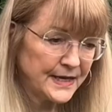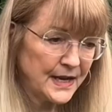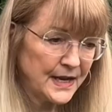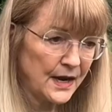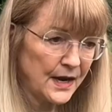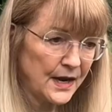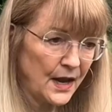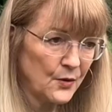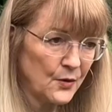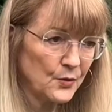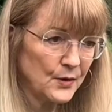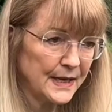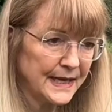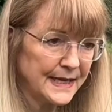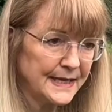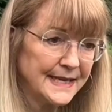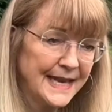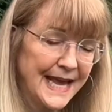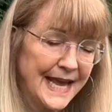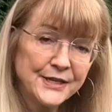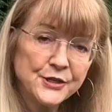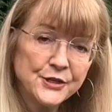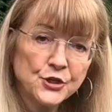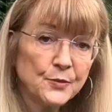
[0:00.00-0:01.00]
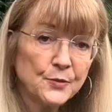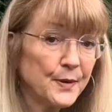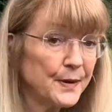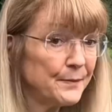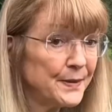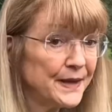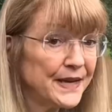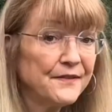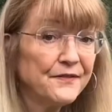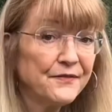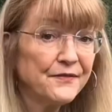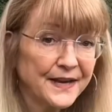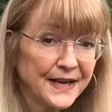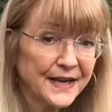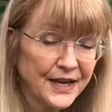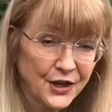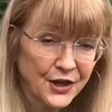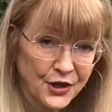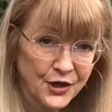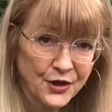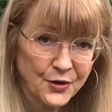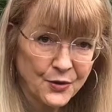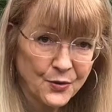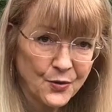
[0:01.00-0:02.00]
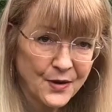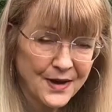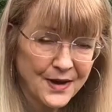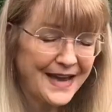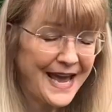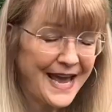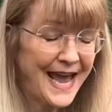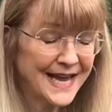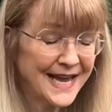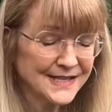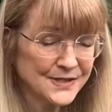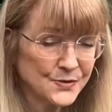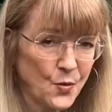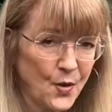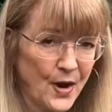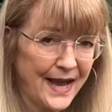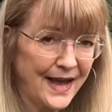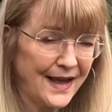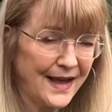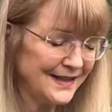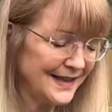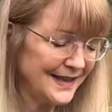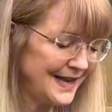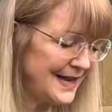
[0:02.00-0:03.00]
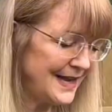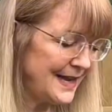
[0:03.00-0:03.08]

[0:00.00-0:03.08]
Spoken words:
not only nature, but benefit you as well.